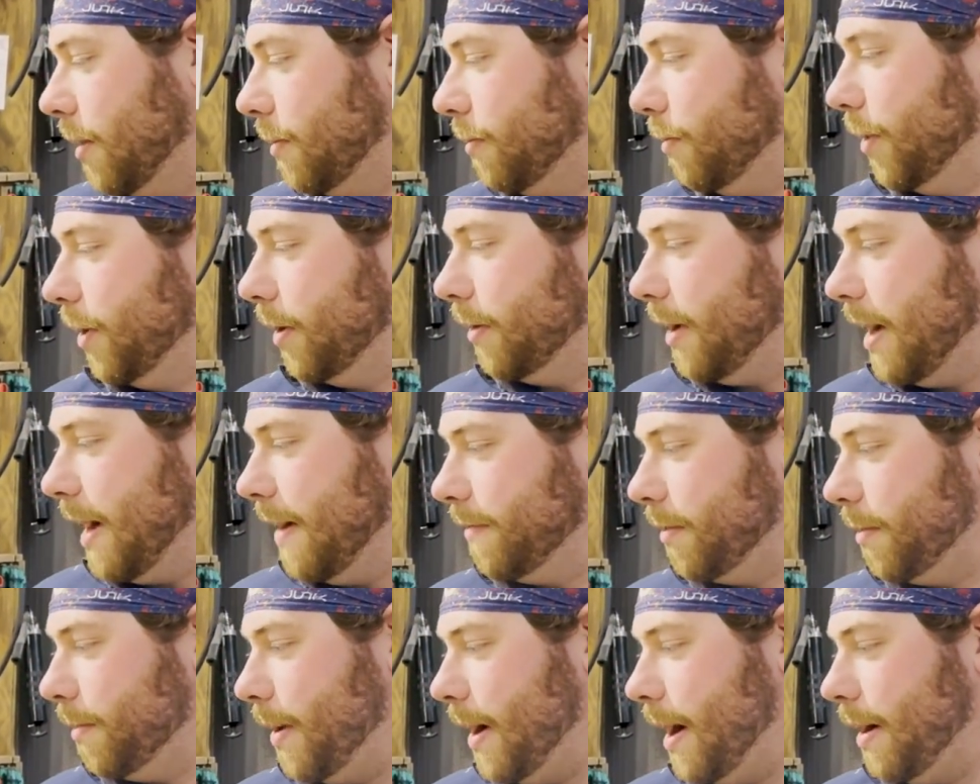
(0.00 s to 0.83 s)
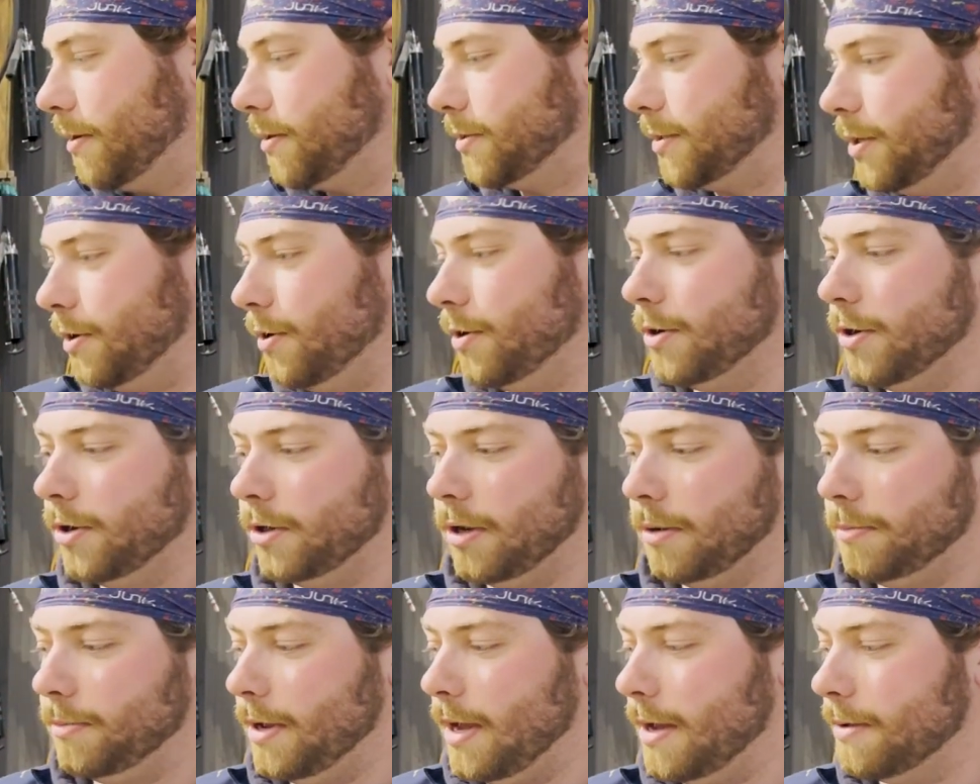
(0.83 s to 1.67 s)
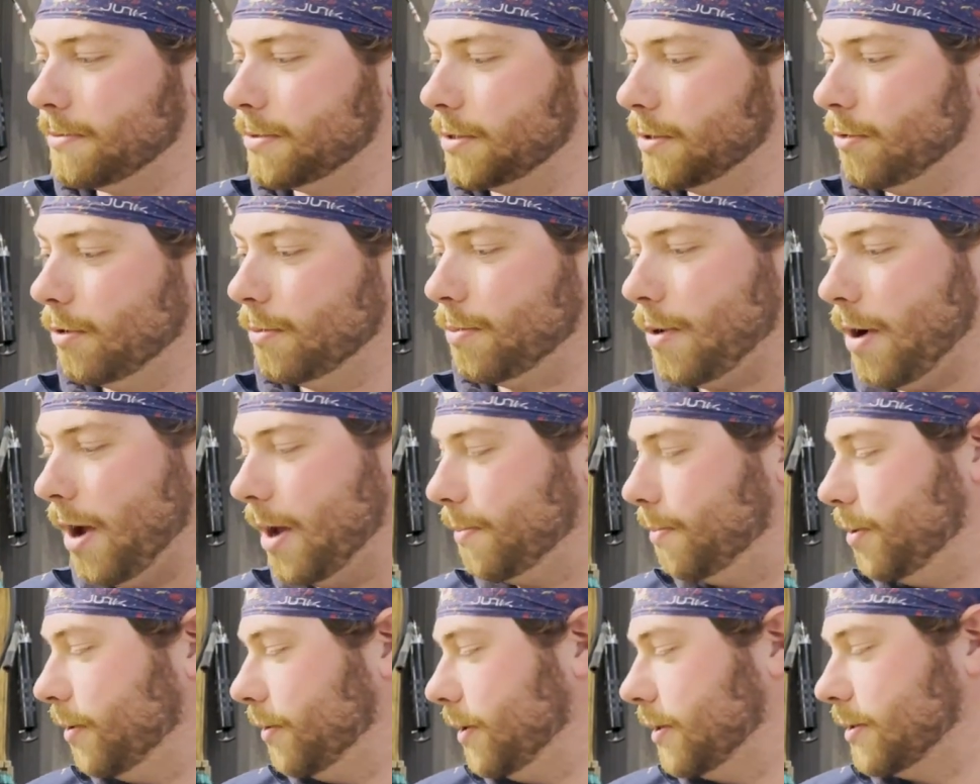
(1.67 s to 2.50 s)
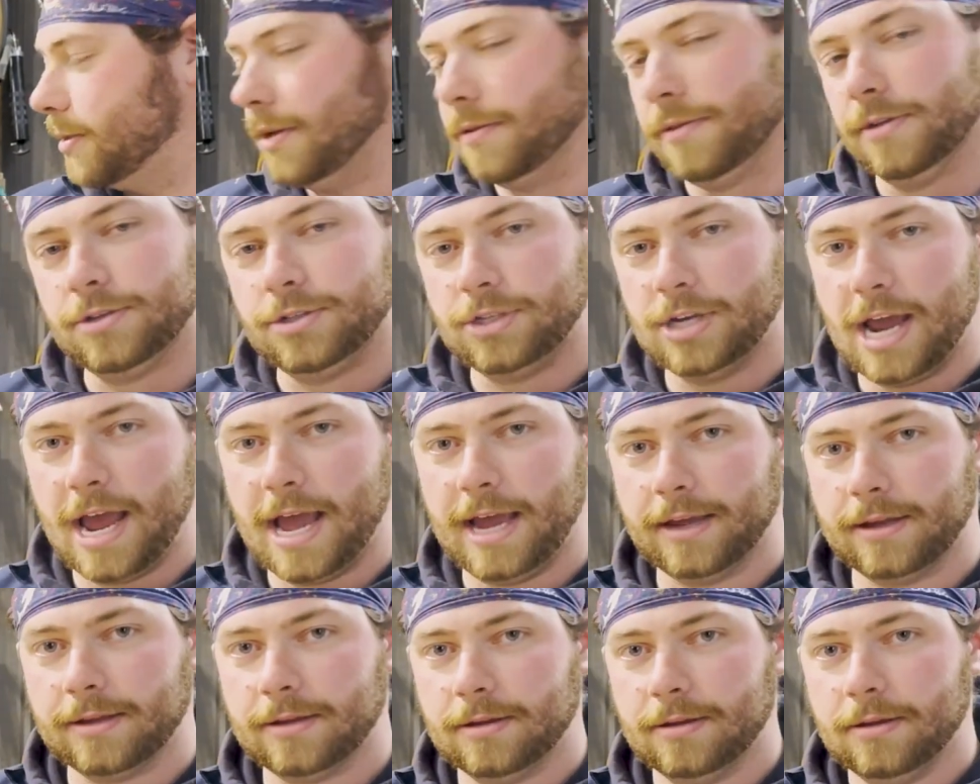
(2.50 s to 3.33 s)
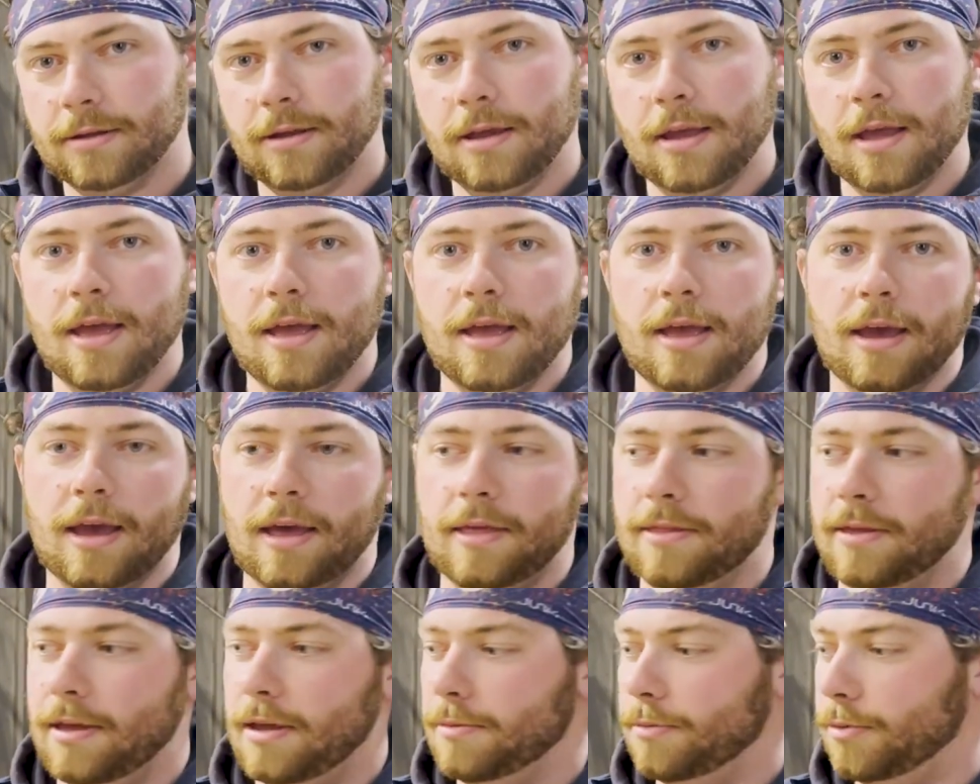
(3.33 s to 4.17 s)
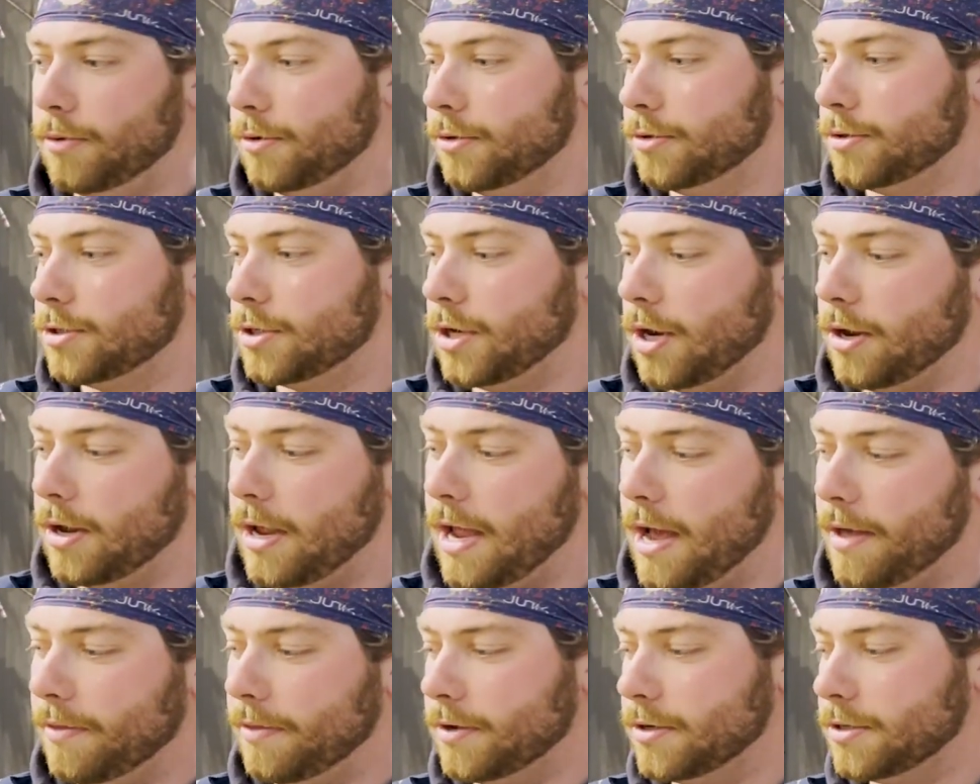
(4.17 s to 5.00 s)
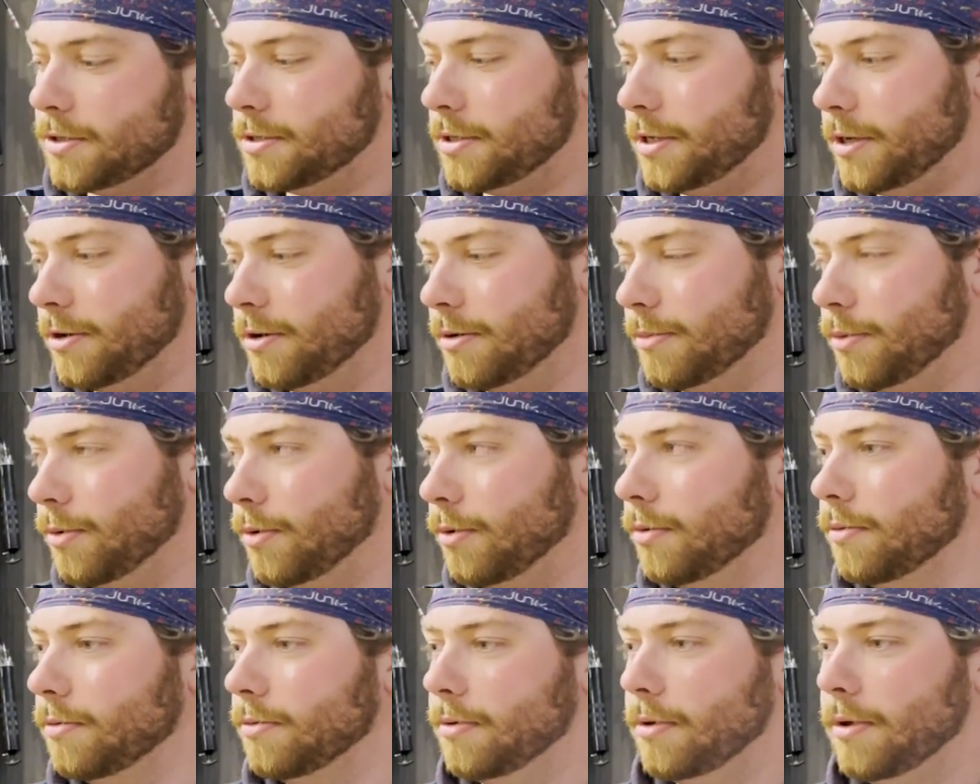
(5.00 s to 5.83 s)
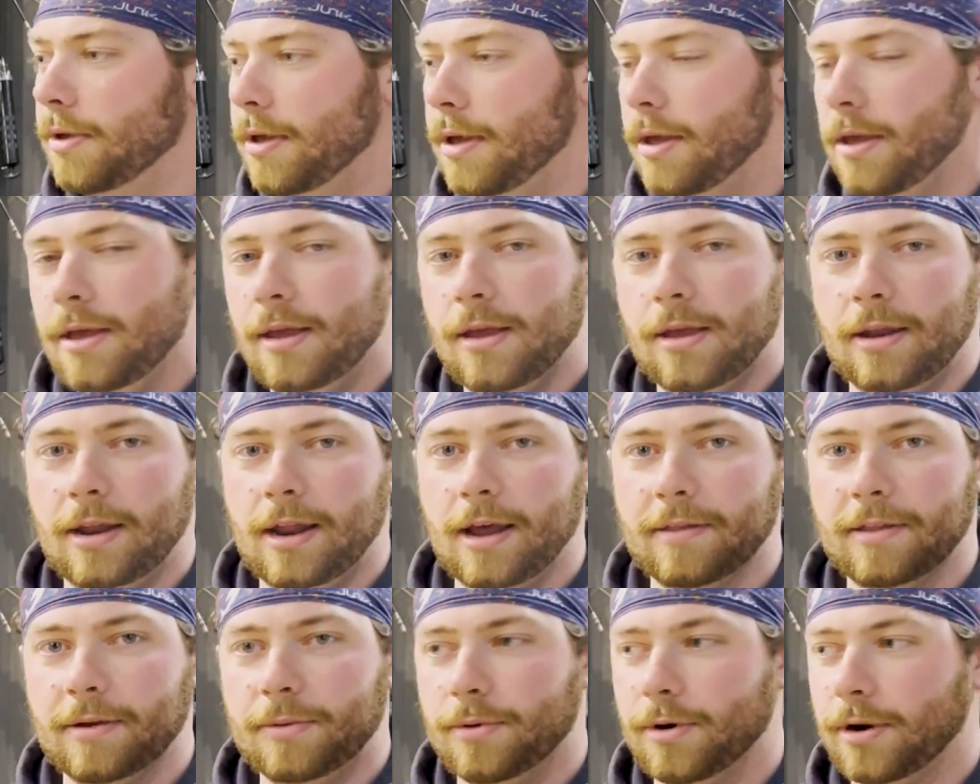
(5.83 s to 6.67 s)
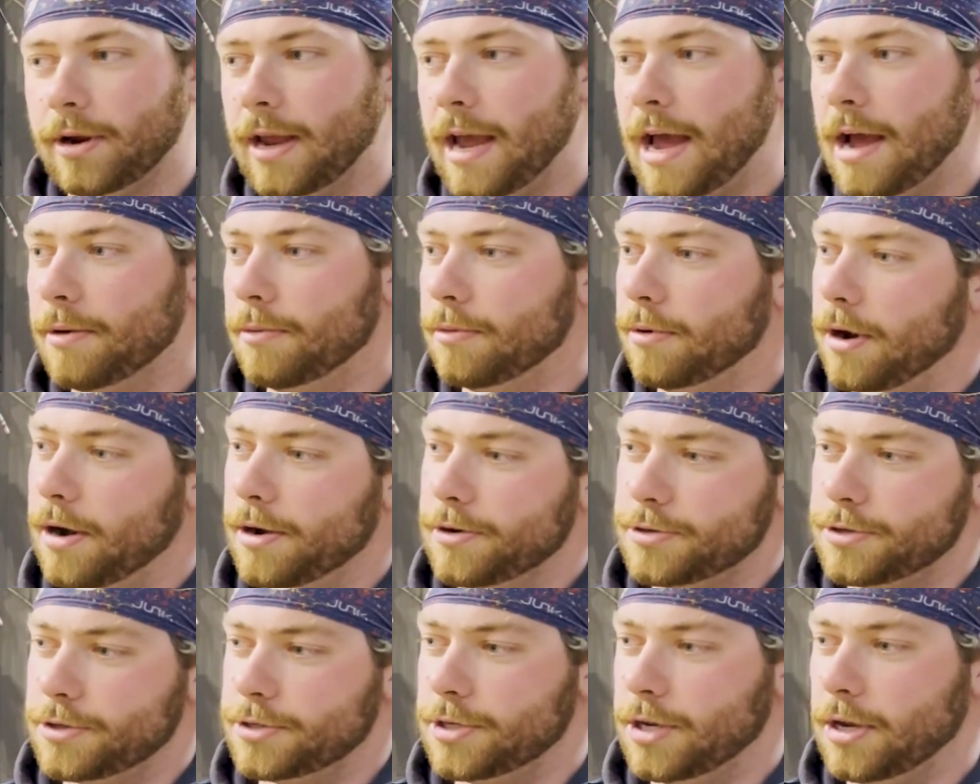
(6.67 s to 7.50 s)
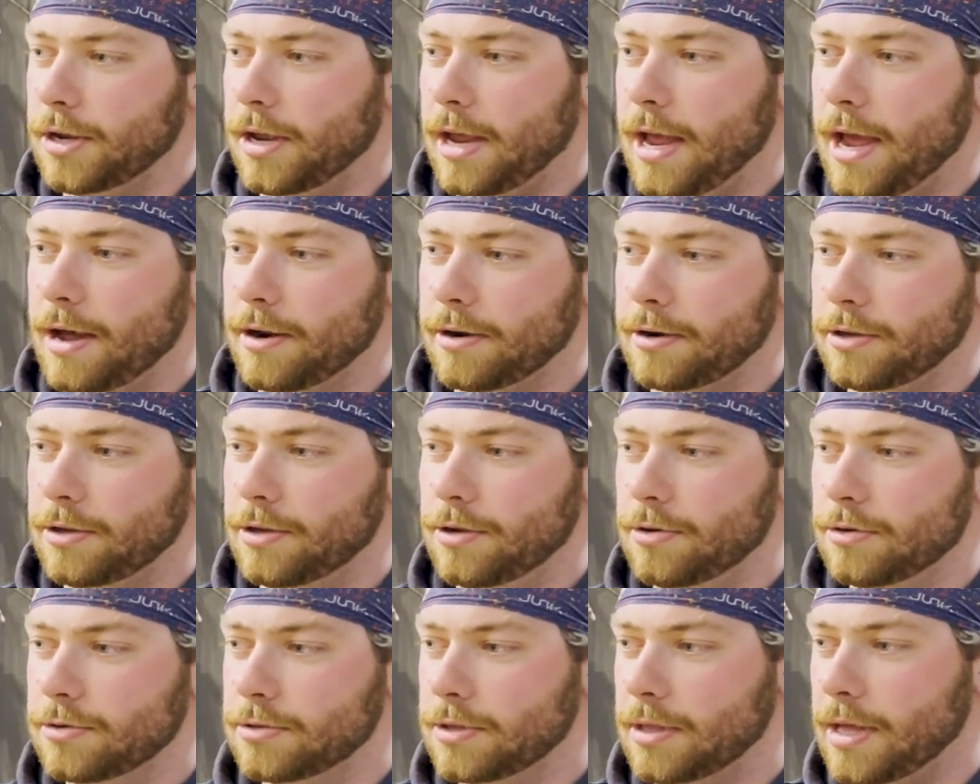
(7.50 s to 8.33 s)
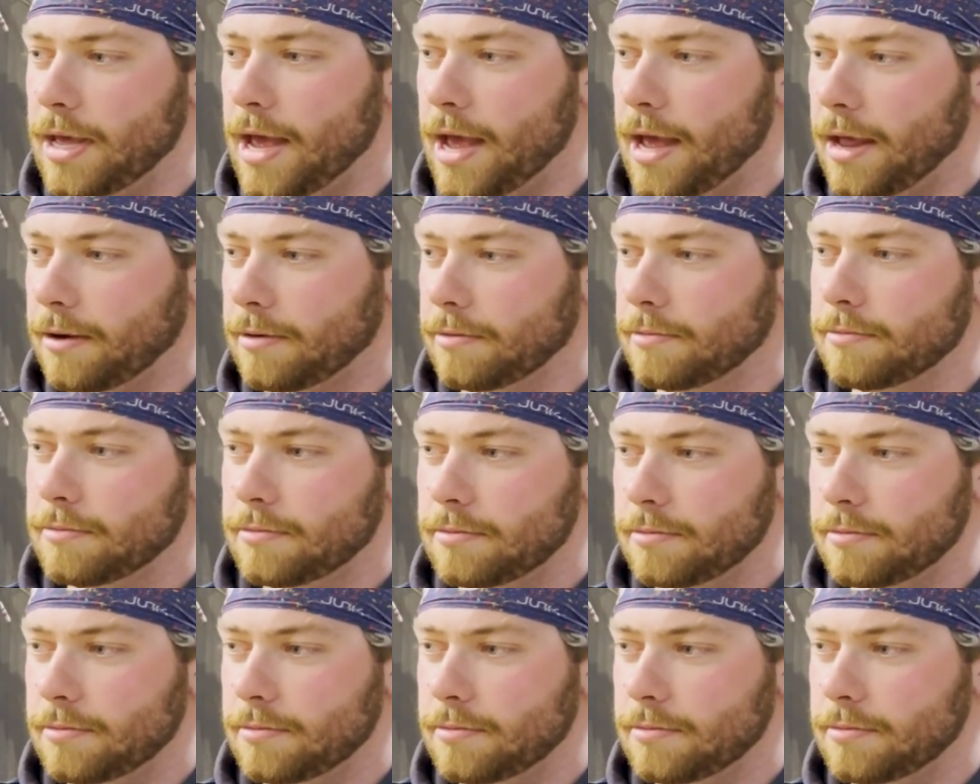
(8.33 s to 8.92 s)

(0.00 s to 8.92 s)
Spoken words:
We don't have the power steering hooked up yet, so we'll probably put this on the jack, and then we'll show you how they're steerable, how they work out, and we'll also show you how to use that